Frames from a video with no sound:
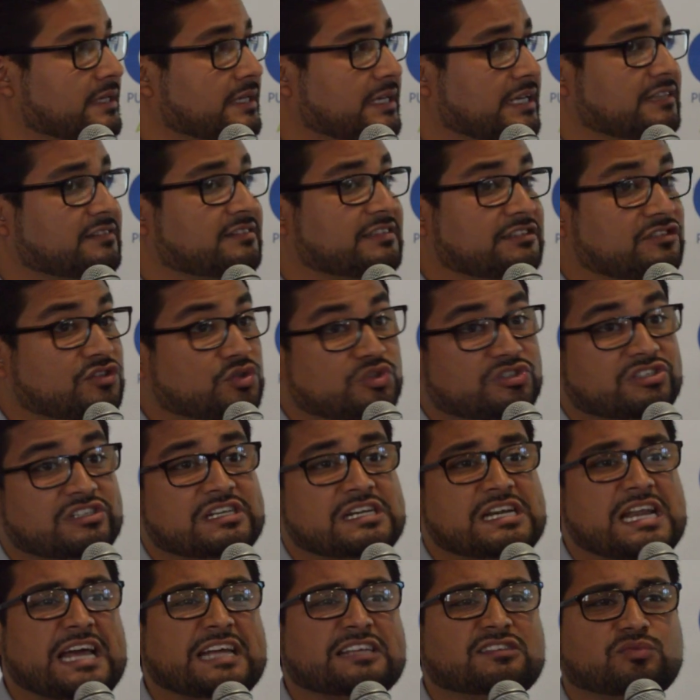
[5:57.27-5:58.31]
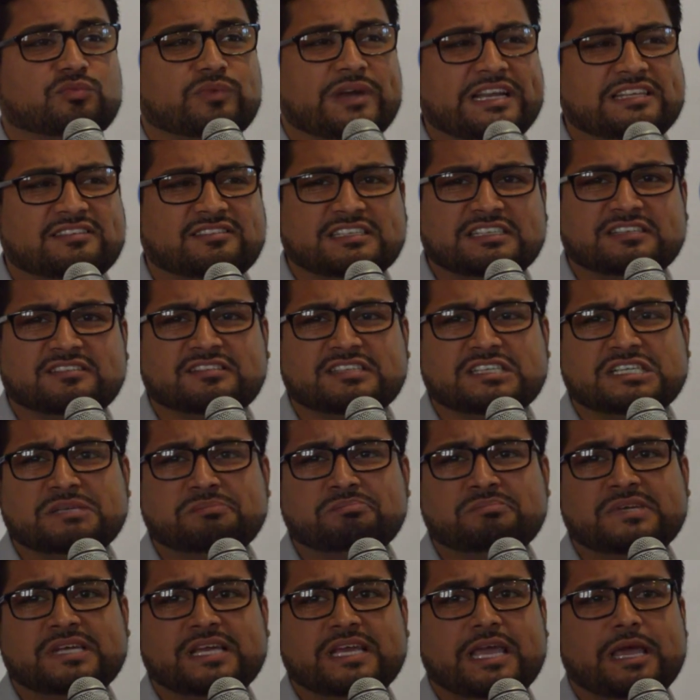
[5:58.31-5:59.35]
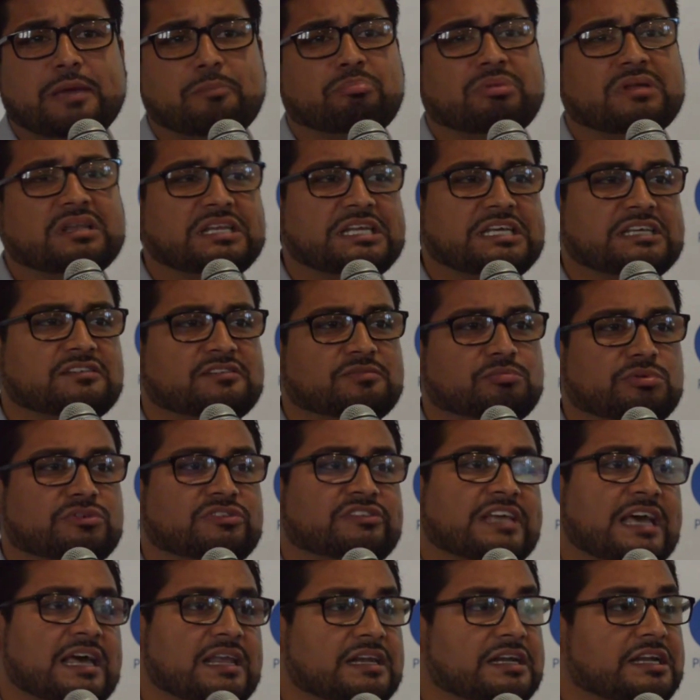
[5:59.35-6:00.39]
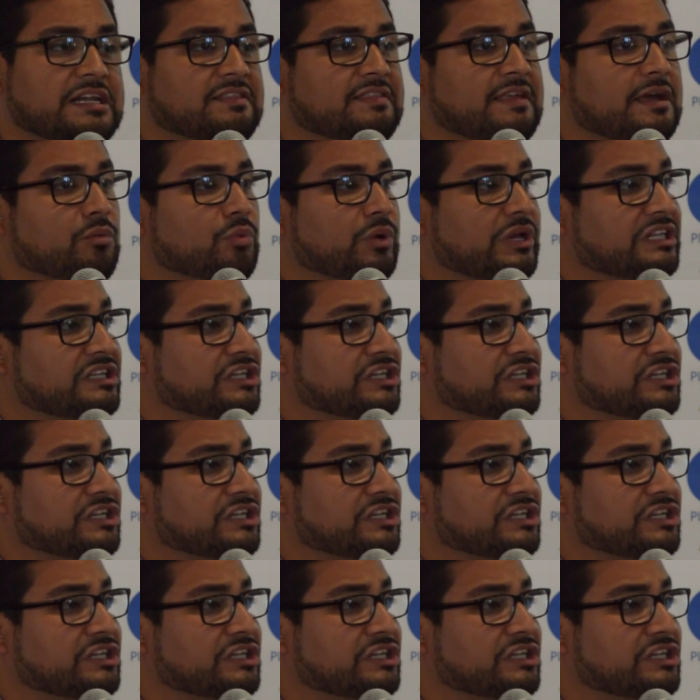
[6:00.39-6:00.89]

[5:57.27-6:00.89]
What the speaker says: institutionalized racism and police brutality that we